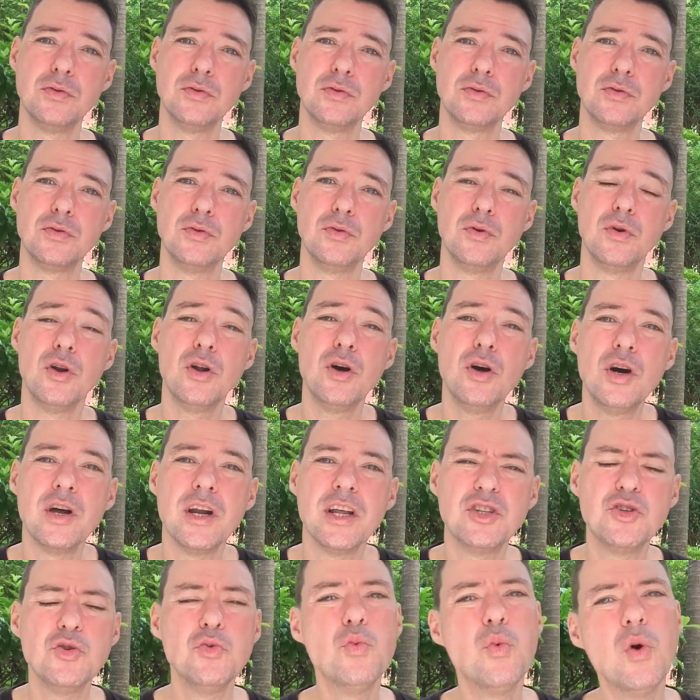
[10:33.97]
learn
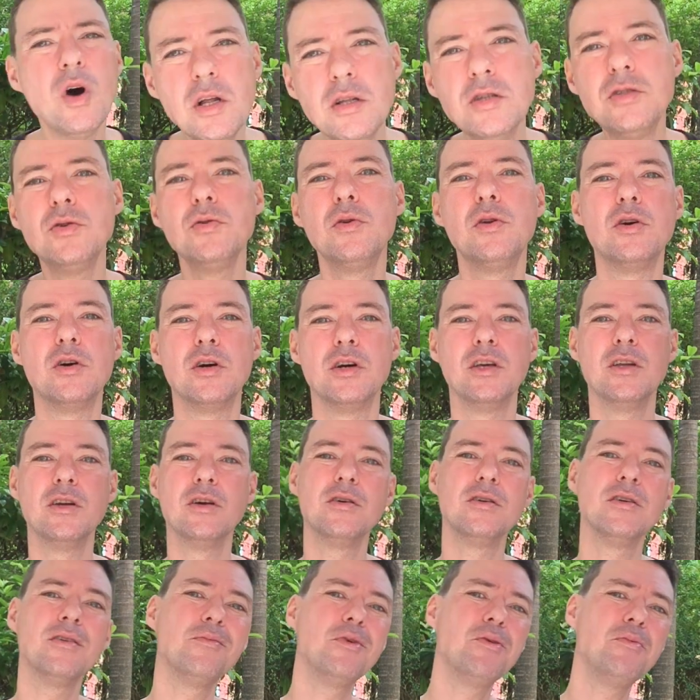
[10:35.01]
and to want to learn. You
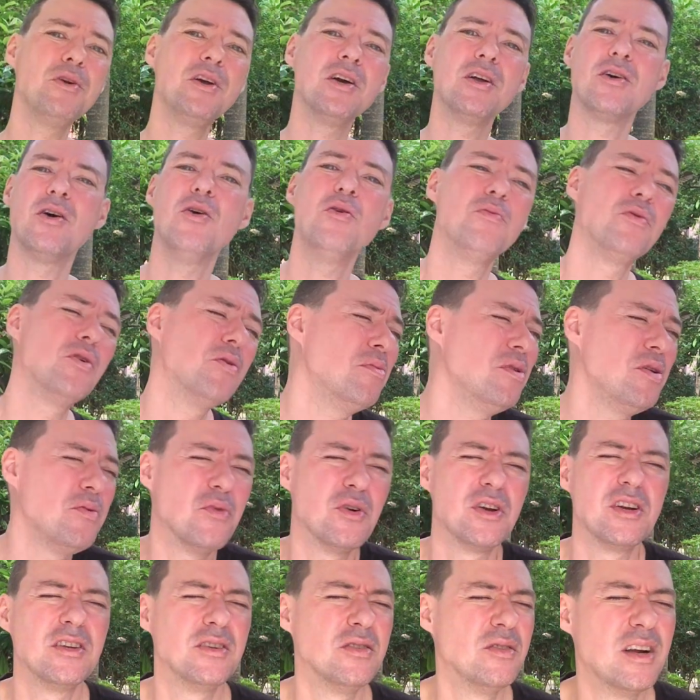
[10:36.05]
know, when we got home, nobody
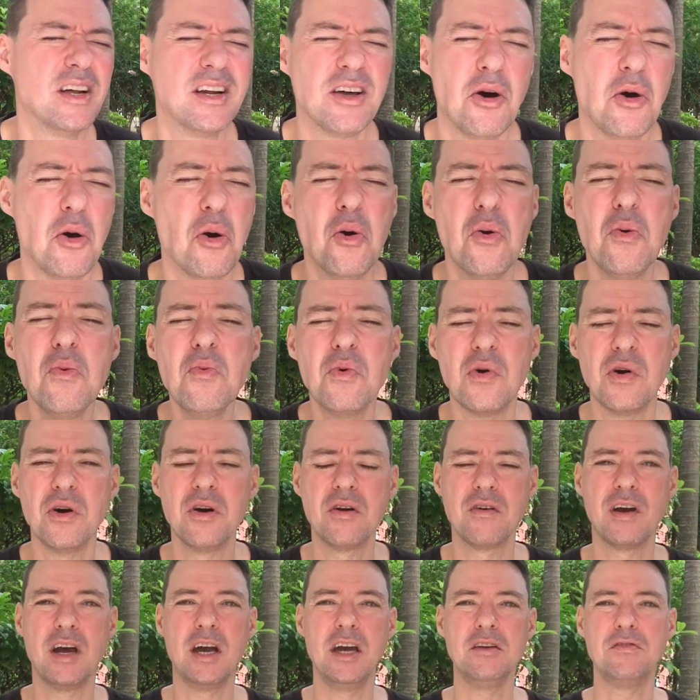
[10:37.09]
wanted to do that
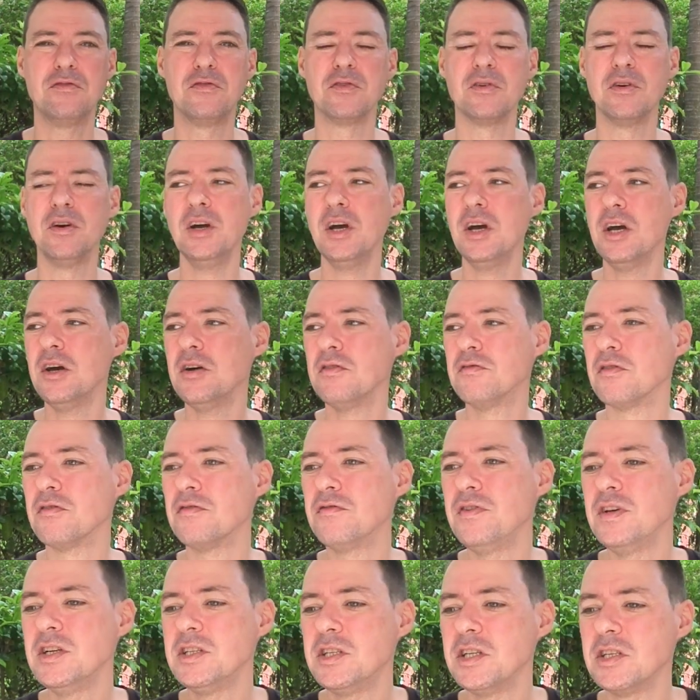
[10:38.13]
homework, right, for
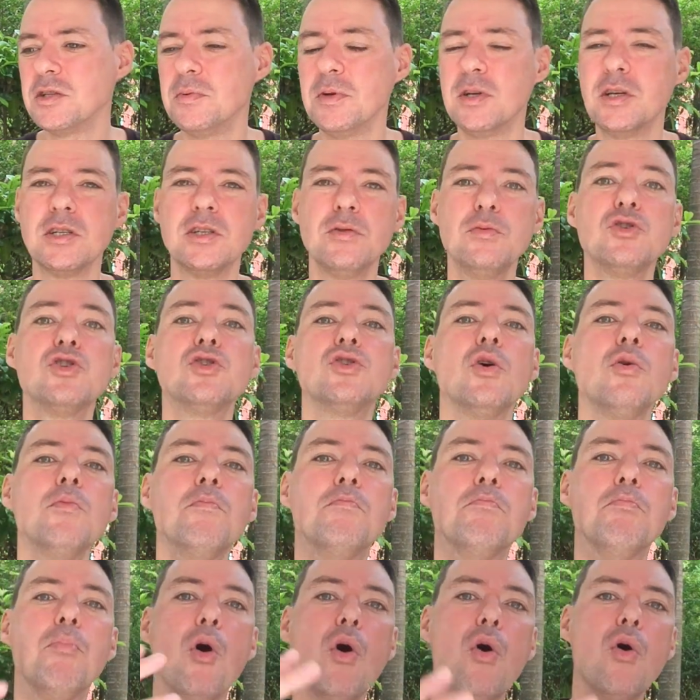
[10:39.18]
physics, because it was so
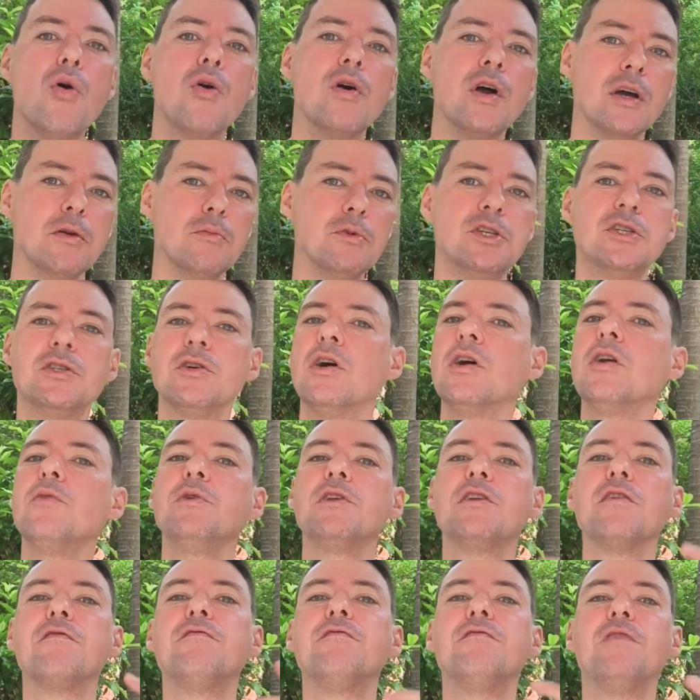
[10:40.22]
boring. We started
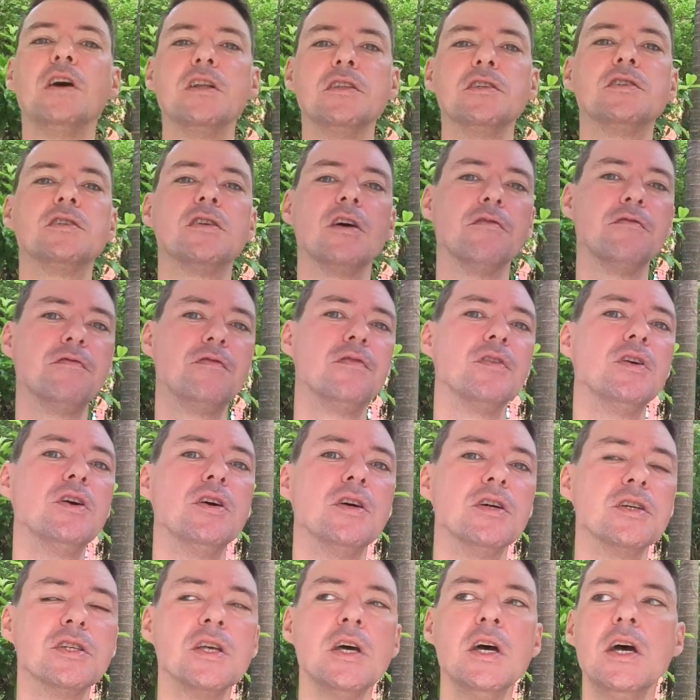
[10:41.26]
with the fun stuff
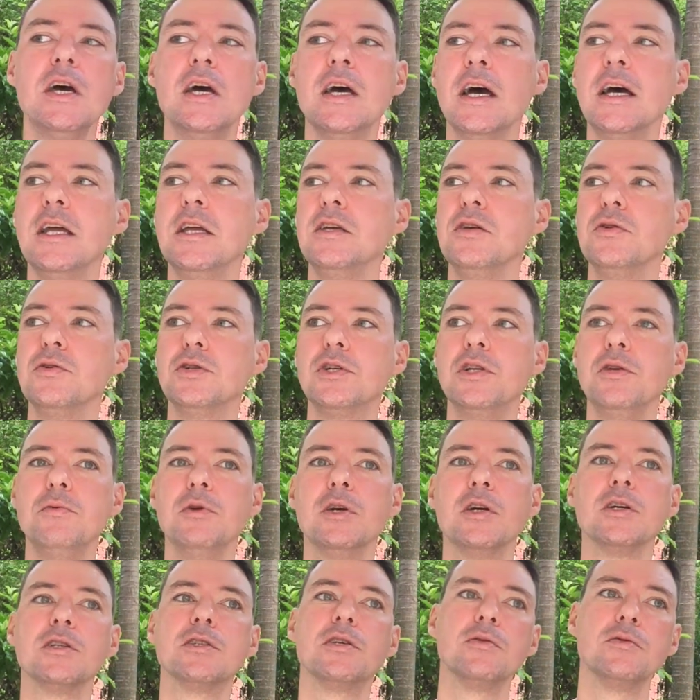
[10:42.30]
first, and then usually we
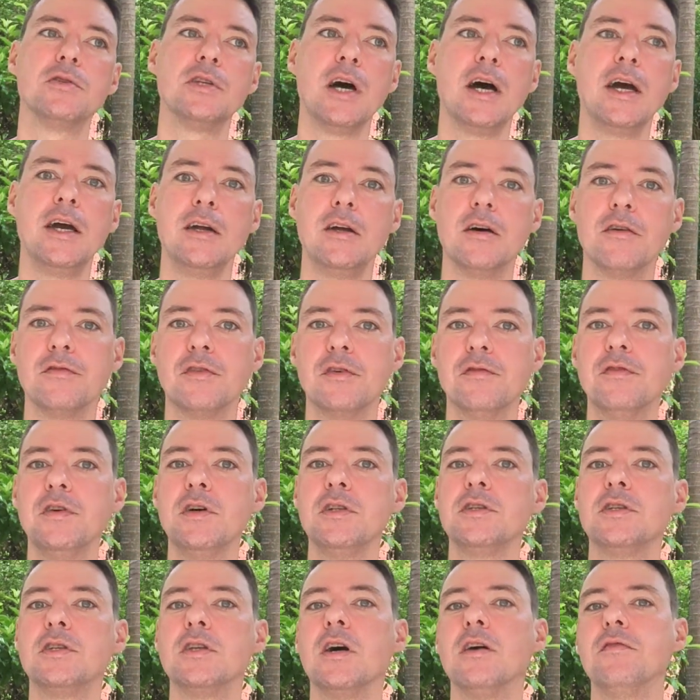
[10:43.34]
got so tired of the
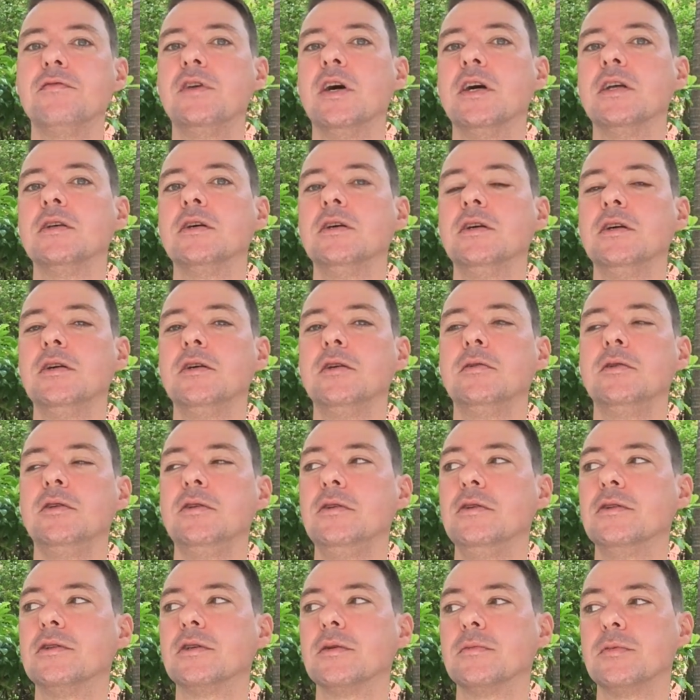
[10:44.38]
fun stuff that
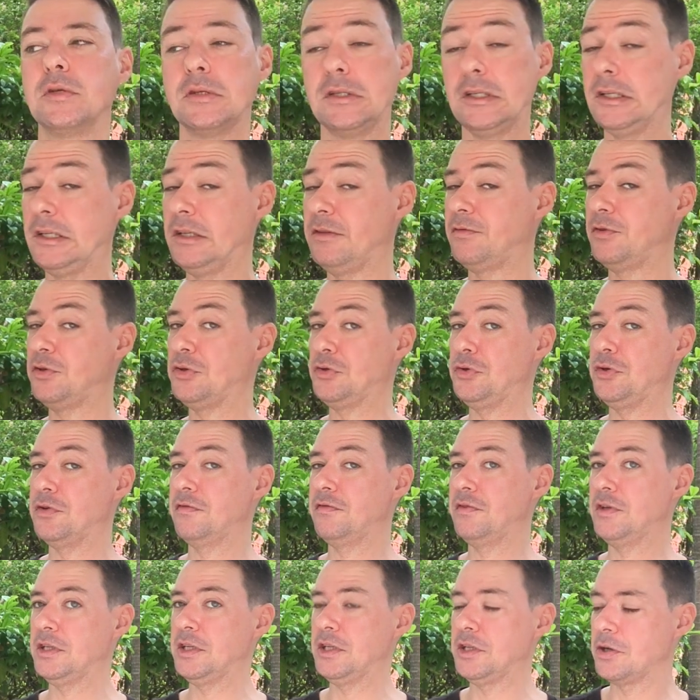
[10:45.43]
you sometimes didn't even do your
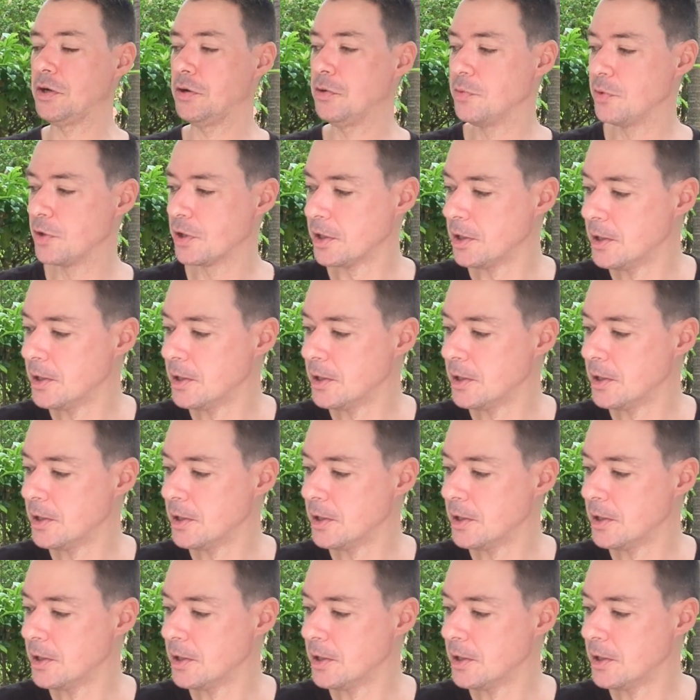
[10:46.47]
physics homework.